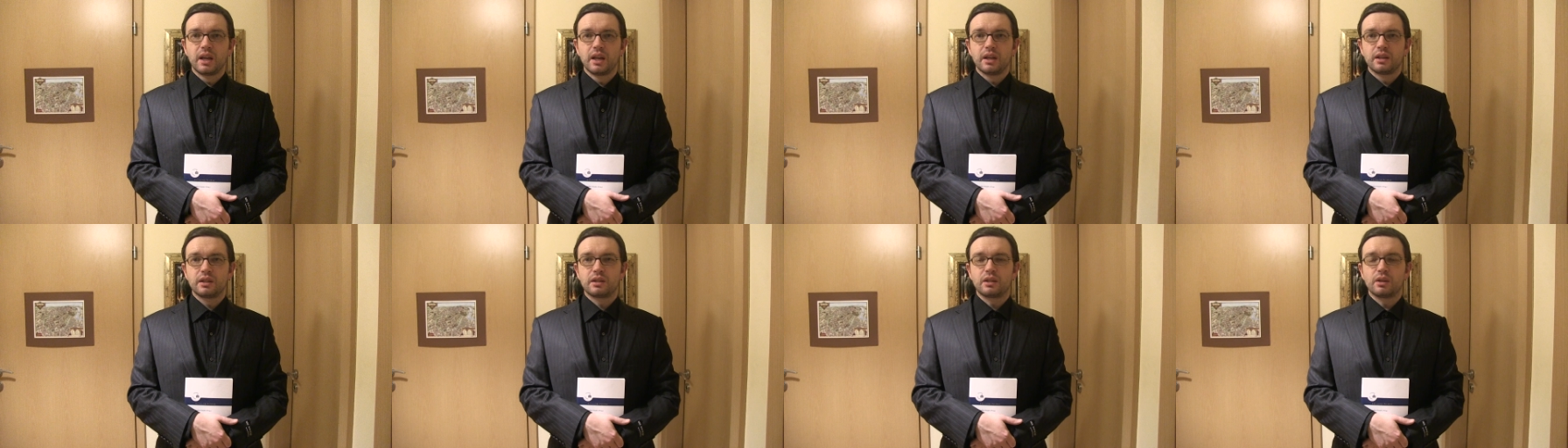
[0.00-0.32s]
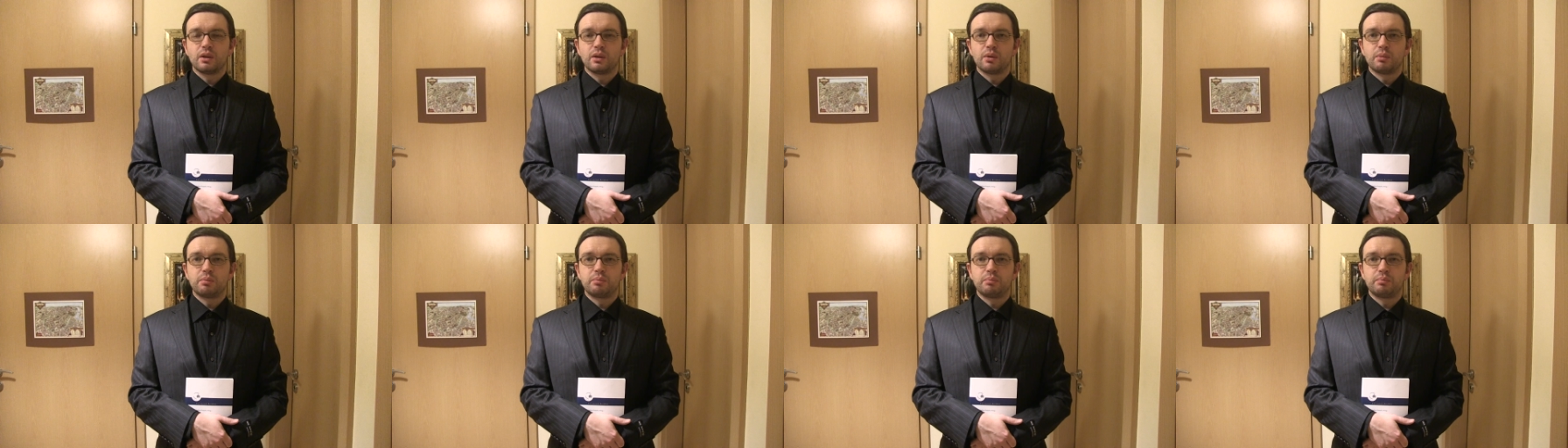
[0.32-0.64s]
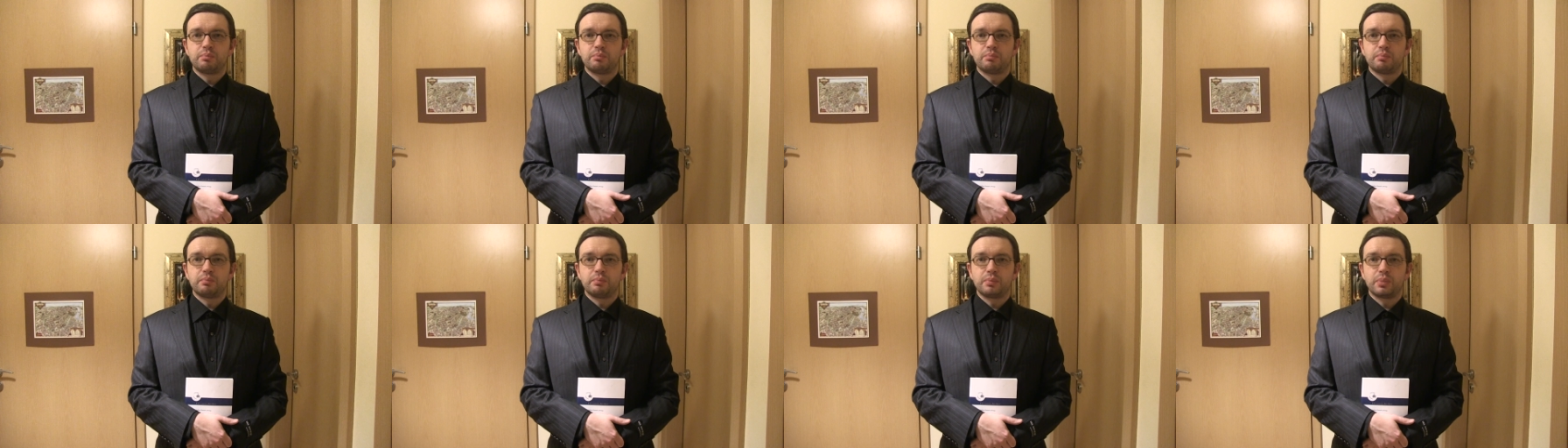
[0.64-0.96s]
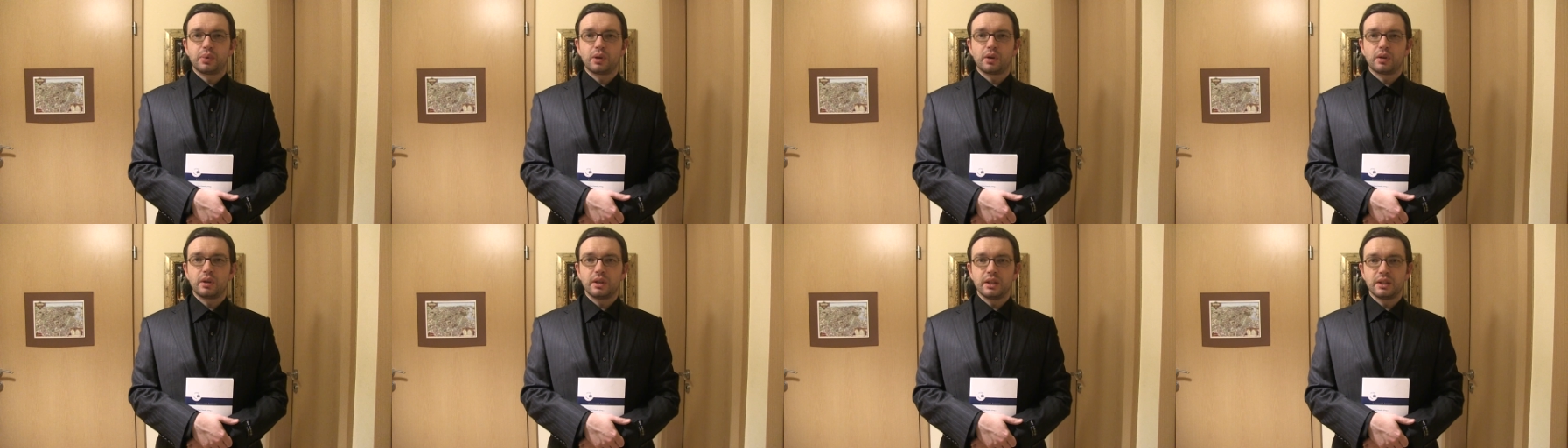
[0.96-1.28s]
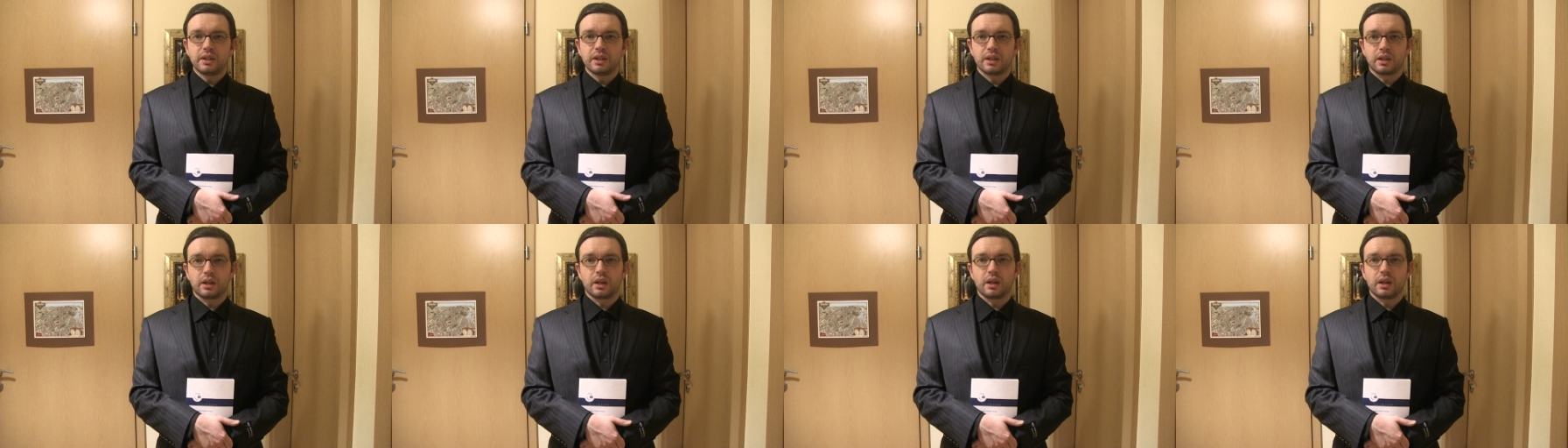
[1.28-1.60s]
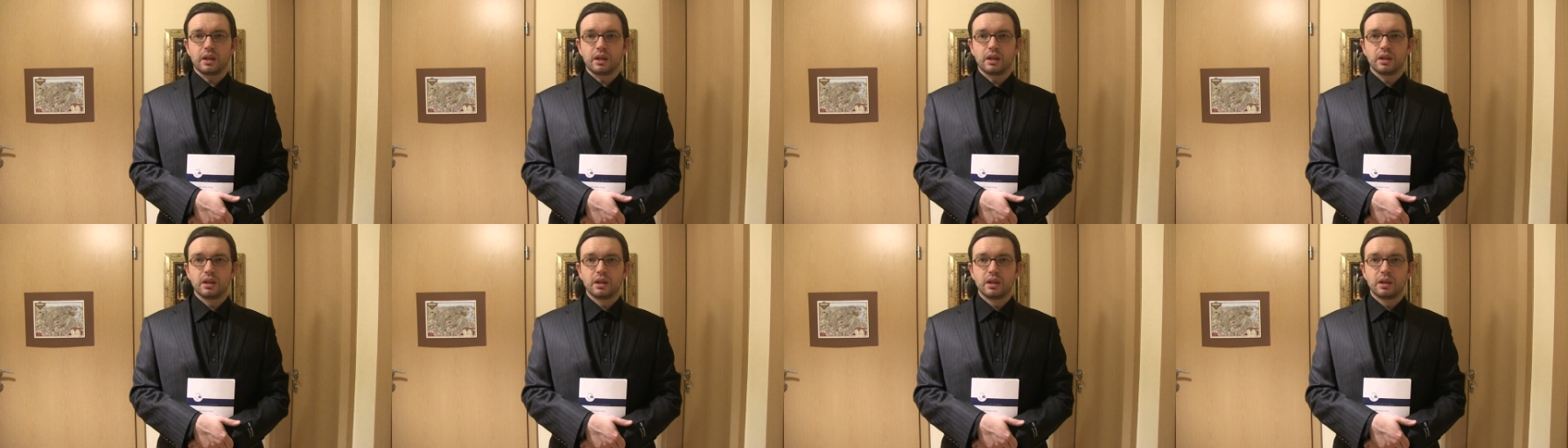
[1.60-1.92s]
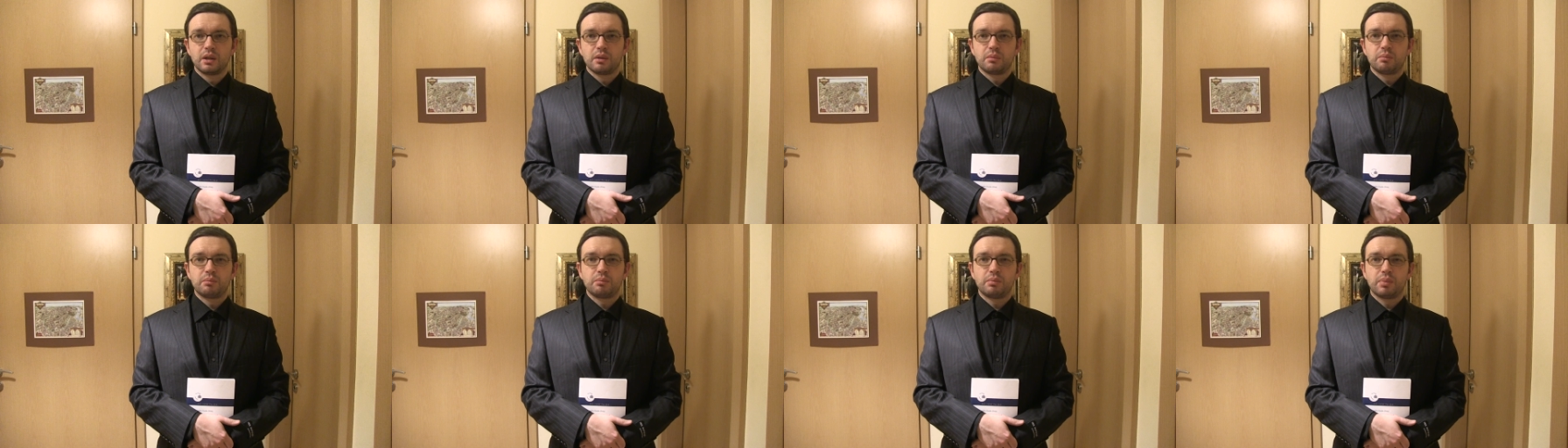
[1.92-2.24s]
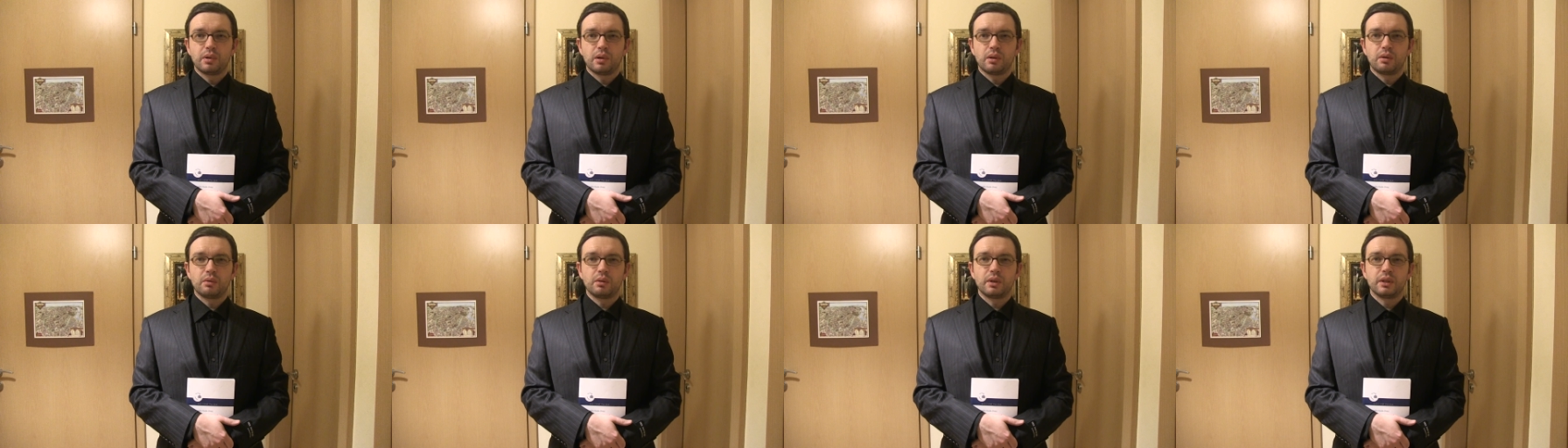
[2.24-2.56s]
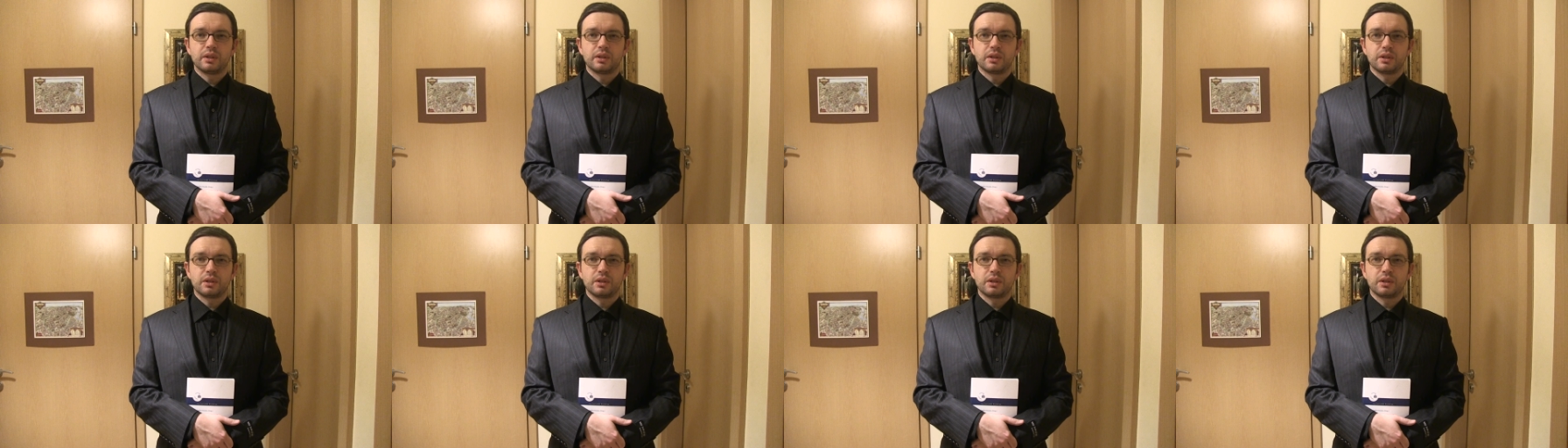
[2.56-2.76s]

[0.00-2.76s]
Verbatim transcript: So politically, Poland